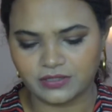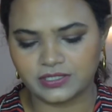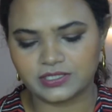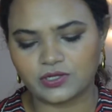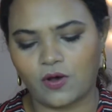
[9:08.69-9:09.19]

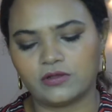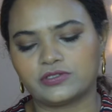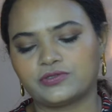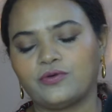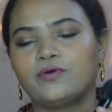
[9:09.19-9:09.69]
This
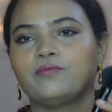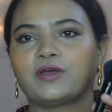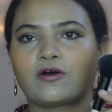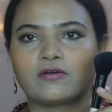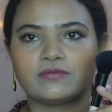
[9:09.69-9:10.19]
also
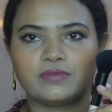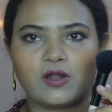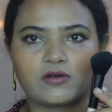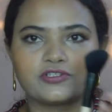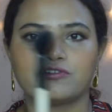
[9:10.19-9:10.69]

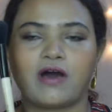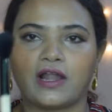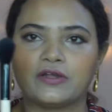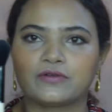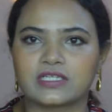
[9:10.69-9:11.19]
belongs to Allure.